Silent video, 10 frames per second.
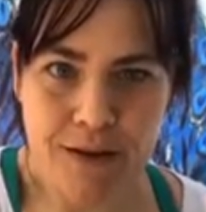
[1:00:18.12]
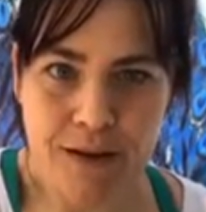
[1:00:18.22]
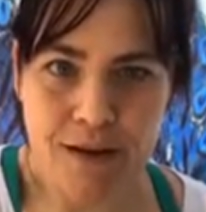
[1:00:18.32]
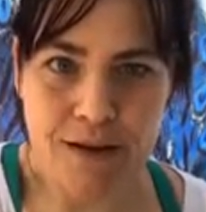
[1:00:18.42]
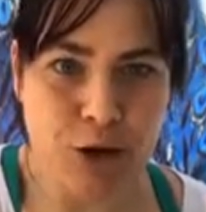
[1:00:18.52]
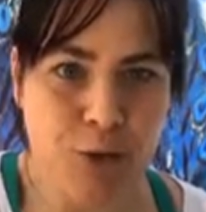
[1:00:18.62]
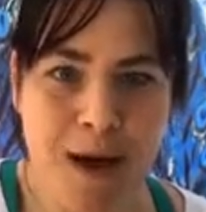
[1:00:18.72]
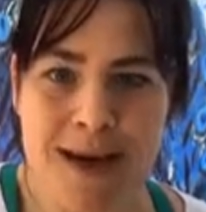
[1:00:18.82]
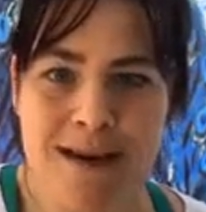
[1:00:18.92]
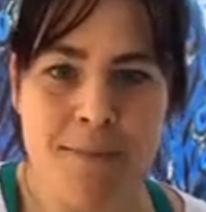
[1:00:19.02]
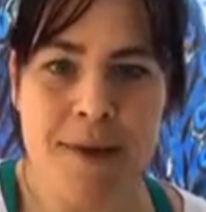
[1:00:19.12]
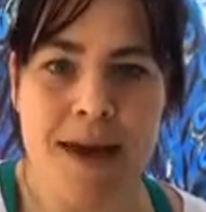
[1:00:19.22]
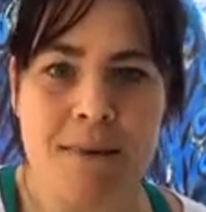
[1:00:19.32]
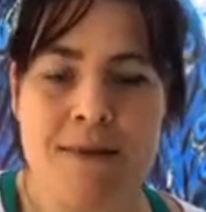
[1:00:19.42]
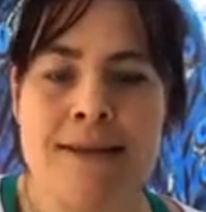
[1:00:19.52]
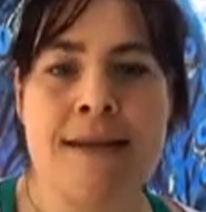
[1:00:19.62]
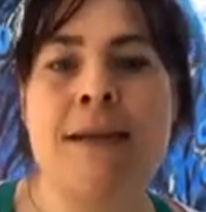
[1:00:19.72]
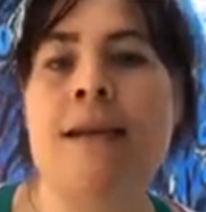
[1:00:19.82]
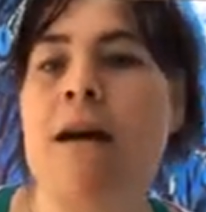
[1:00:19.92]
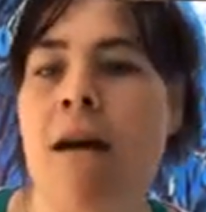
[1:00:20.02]
You might not be able to
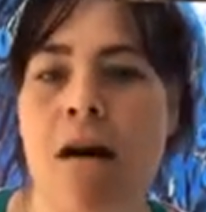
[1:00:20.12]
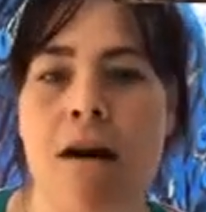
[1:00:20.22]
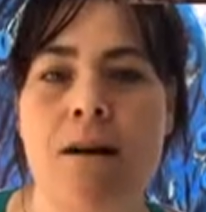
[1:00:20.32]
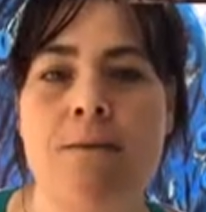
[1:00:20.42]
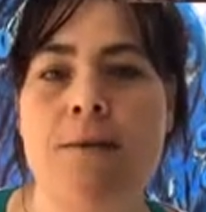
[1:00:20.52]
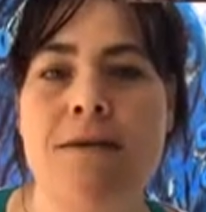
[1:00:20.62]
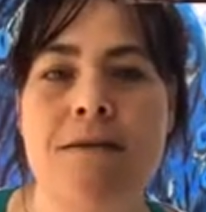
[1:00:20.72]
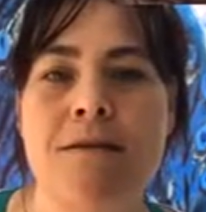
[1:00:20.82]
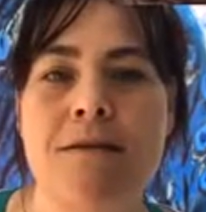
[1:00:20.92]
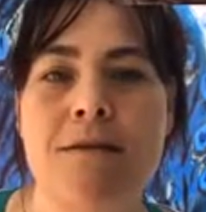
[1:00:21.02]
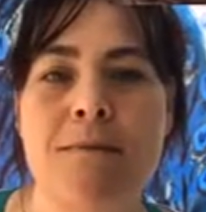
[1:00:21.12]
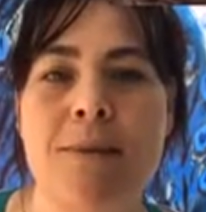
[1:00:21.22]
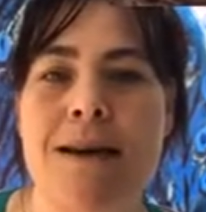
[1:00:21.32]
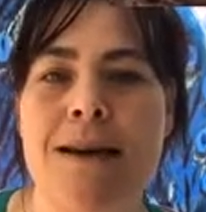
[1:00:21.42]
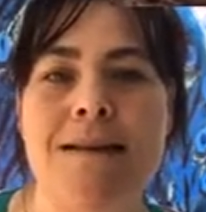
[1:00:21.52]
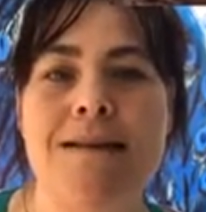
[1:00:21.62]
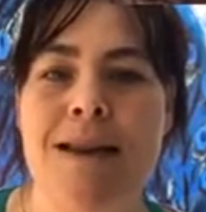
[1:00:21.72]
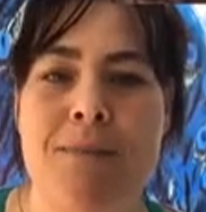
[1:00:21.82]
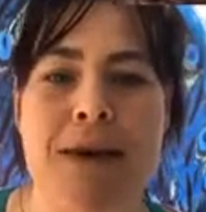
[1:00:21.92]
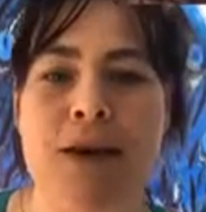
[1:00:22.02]
eat carbs because
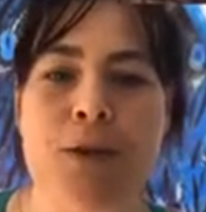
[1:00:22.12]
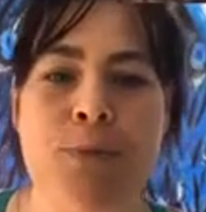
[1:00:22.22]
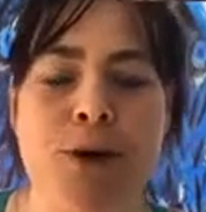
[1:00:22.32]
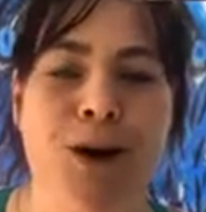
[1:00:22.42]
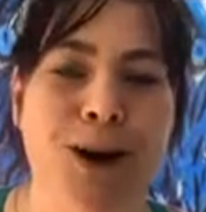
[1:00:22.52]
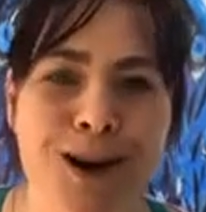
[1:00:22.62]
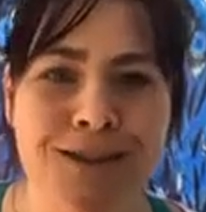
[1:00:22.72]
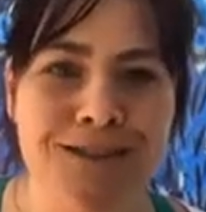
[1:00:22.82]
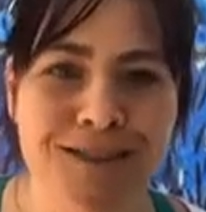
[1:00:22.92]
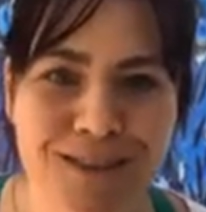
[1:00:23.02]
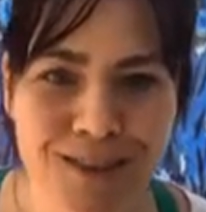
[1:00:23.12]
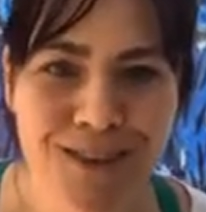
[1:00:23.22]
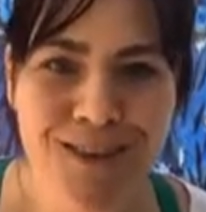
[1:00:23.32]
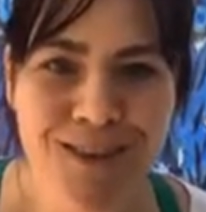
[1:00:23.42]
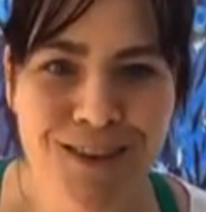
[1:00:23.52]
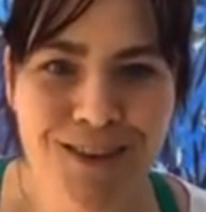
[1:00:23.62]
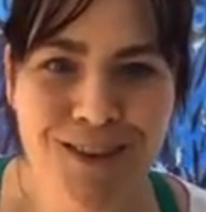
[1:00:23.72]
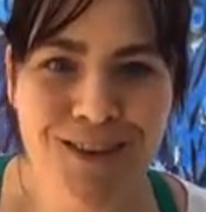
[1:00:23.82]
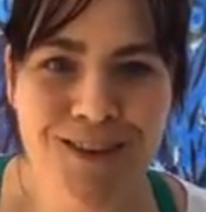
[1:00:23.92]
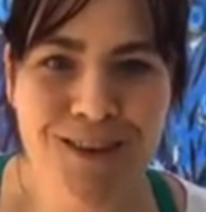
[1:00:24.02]
they make you put on
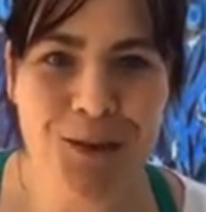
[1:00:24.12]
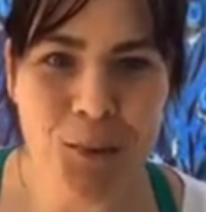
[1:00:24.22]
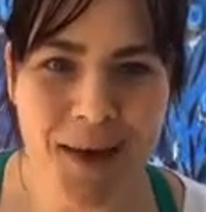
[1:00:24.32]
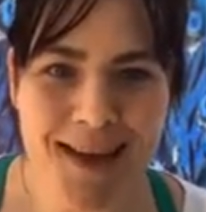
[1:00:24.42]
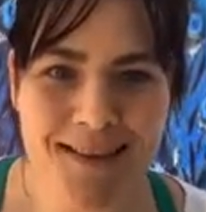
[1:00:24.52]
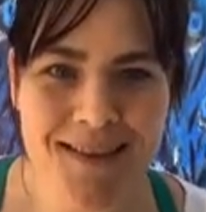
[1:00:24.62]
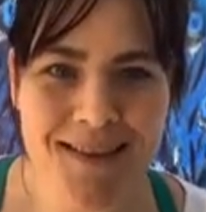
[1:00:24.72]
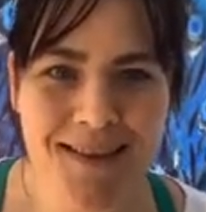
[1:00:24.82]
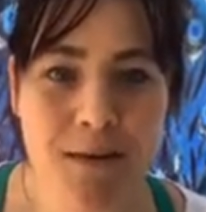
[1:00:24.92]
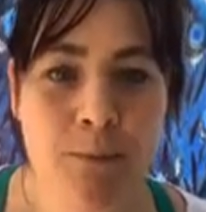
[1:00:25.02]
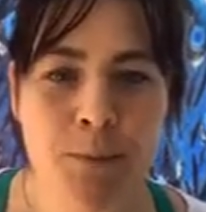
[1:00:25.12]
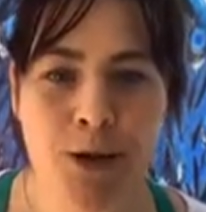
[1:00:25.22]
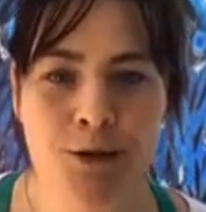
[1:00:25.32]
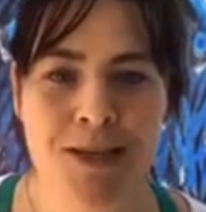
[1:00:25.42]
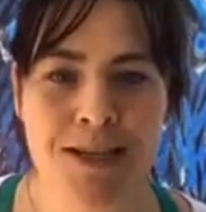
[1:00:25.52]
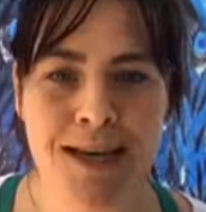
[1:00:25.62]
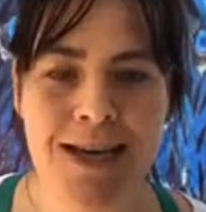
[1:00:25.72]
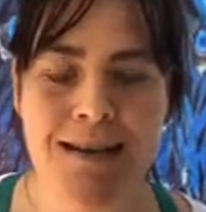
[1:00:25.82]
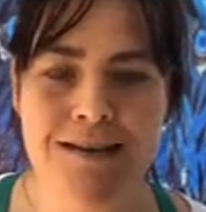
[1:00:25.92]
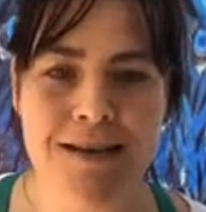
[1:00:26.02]
the weight. But your
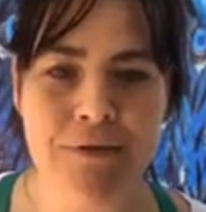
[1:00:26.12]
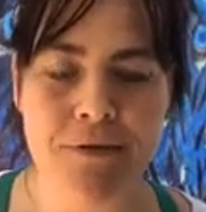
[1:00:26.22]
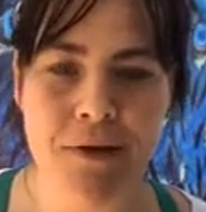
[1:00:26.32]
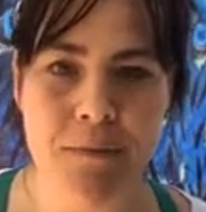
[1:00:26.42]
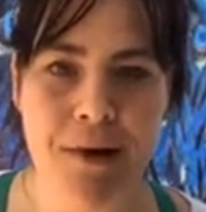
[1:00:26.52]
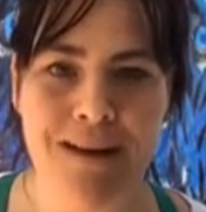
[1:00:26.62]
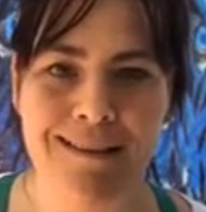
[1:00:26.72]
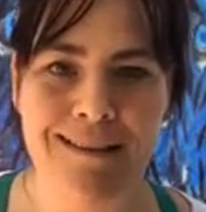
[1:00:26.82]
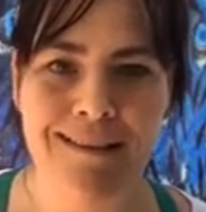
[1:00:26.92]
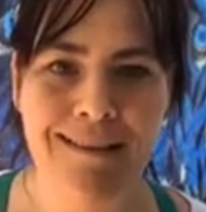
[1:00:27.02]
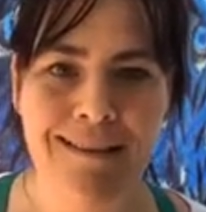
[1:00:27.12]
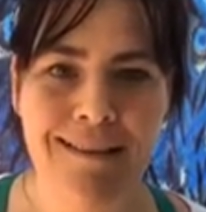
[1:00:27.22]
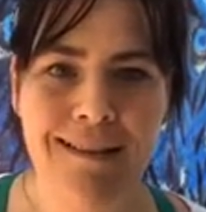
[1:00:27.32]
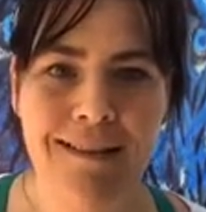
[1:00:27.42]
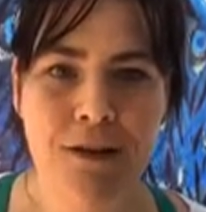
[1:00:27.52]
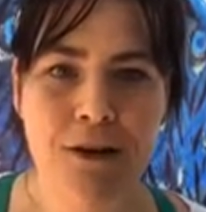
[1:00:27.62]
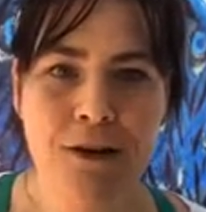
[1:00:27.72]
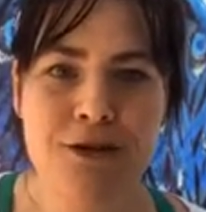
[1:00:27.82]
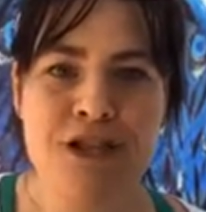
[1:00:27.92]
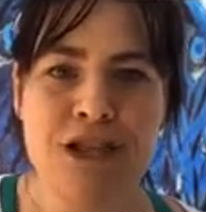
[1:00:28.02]
DNA is different than mine.
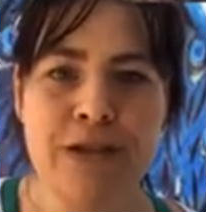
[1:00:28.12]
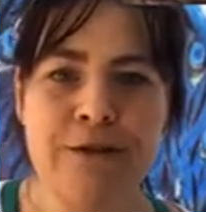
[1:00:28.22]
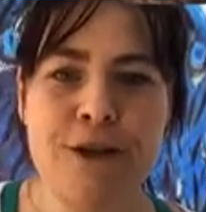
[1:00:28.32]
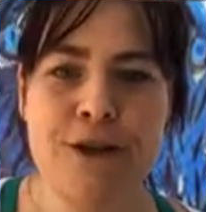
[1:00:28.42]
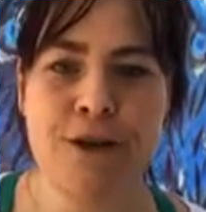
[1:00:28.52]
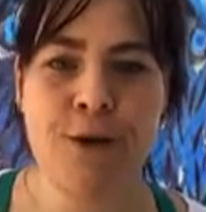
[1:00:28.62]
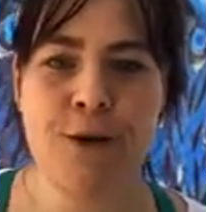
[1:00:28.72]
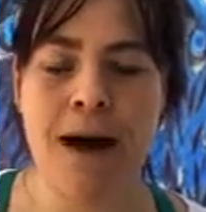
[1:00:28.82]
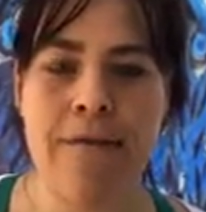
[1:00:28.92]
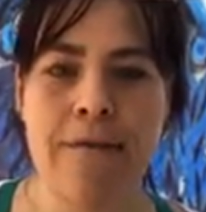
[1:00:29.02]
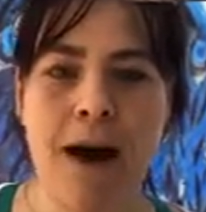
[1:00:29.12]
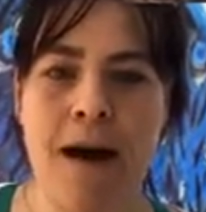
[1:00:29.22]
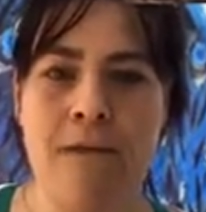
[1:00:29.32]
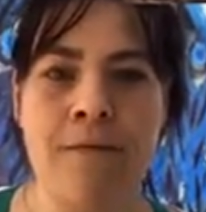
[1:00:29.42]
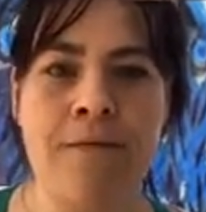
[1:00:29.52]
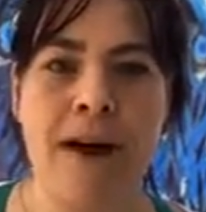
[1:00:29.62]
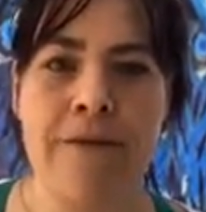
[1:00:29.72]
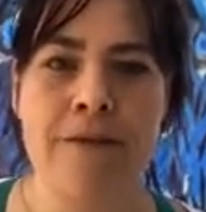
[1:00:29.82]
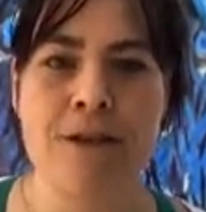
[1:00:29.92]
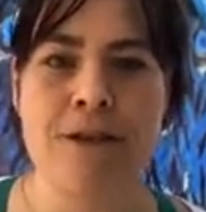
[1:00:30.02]
You're 6'2". I'm
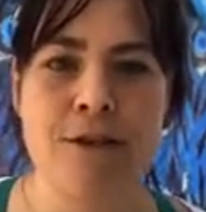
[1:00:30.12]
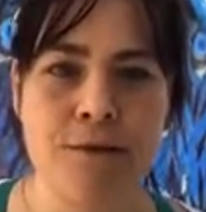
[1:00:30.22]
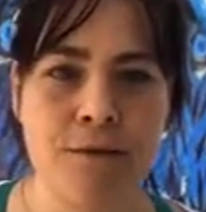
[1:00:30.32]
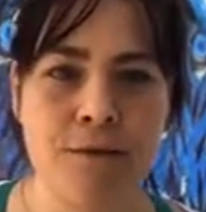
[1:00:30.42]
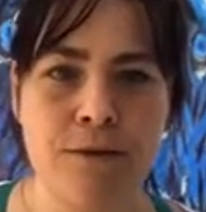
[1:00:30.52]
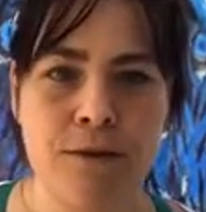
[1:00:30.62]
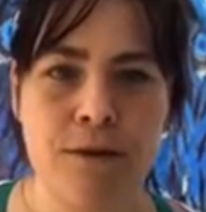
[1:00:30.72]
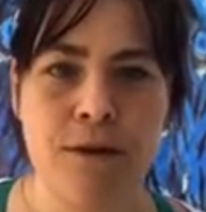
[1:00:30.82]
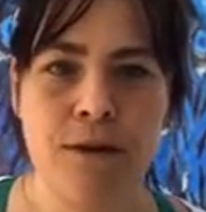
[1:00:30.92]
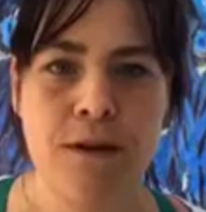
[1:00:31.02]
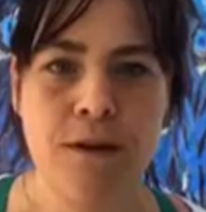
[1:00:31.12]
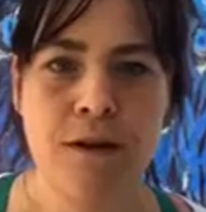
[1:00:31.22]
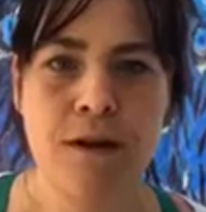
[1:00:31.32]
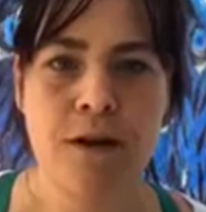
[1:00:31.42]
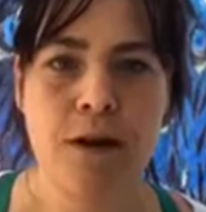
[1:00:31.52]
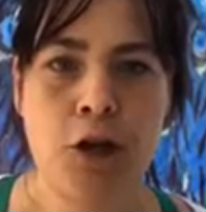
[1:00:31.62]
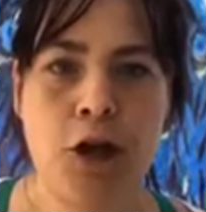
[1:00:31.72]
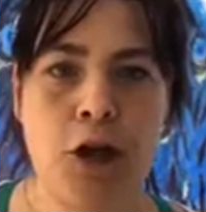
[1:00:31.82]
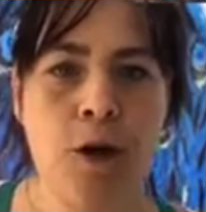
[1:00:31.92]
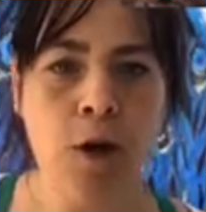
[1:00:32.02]
5'2". You
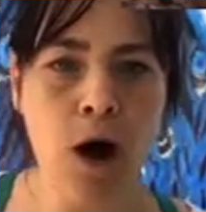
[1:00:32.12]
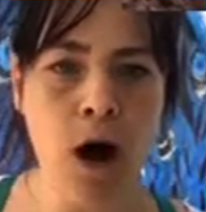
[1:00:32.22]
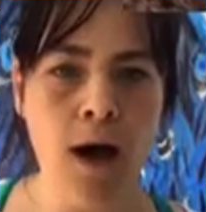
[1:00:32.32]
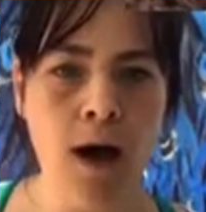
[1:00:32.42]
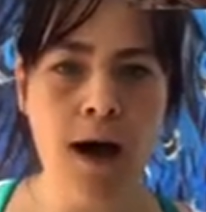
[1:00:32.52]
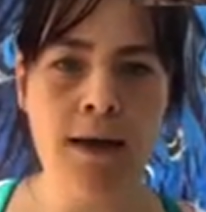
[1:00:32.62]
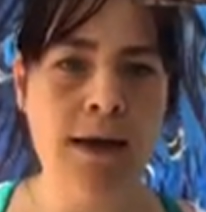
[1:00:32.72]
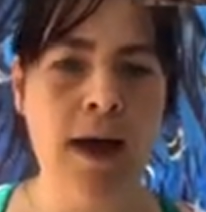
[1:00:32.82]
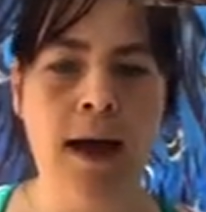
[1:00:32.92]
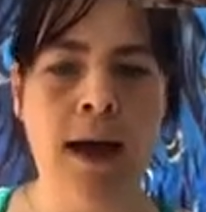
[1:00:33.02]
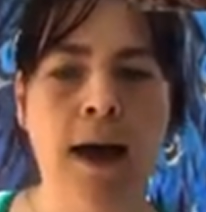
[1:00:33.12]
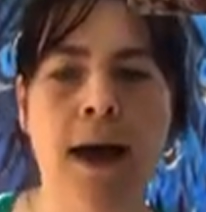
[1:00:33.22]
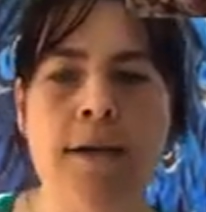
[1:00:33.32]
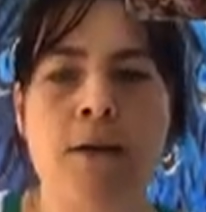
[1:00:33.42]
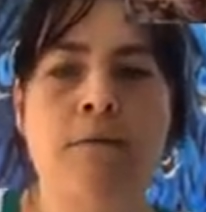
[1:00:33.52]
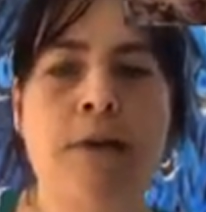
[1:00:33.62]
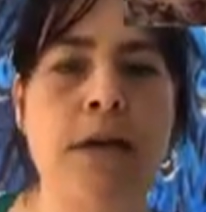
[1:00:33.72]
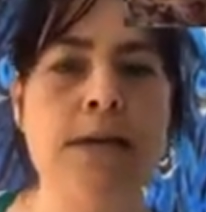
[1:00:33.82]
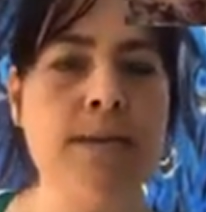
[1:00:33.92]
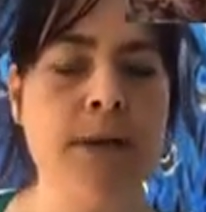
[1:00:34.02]
know, I don't need
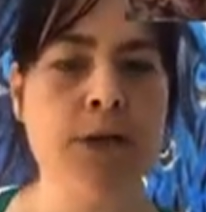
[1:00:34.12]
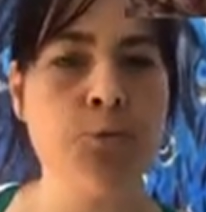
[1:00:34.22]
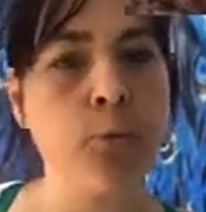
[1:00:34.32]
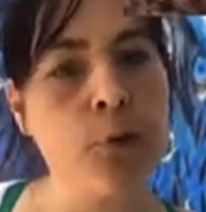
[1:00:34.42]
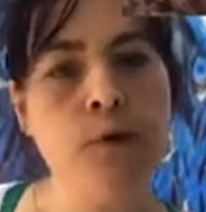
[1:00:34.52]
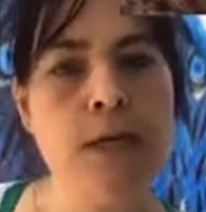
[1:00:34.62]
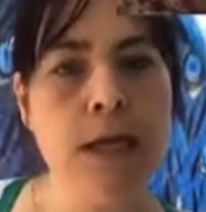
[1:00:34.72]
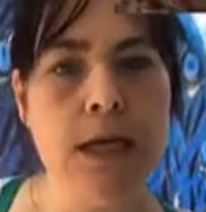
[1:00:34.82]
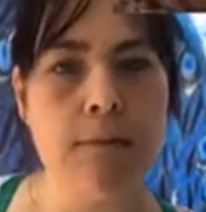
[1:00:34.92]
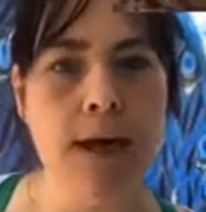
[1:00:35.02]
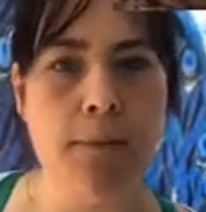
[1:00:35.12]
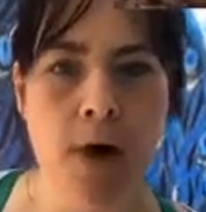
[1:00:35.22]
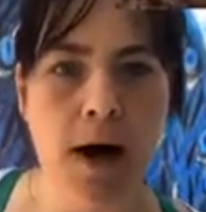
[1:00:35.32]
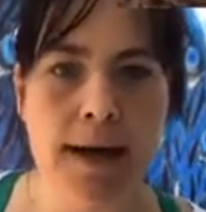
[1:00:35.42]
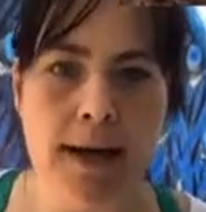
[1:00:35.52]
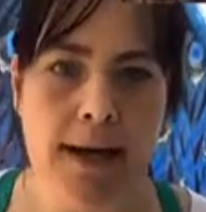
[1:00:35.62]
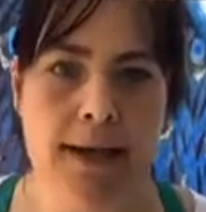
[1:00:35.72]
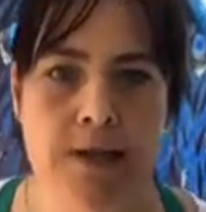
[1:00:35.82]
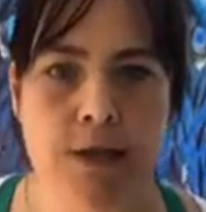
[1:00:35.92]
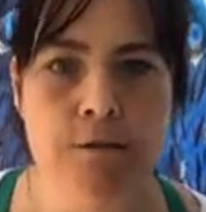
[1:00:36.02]
as much protein in my body
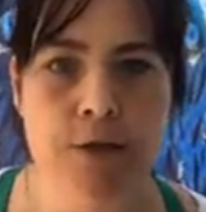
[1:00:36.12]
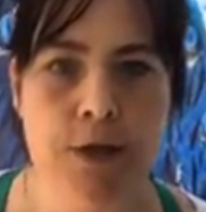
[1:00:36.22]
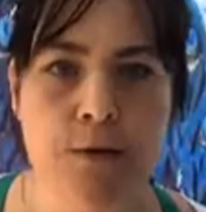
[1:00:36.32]
as you do.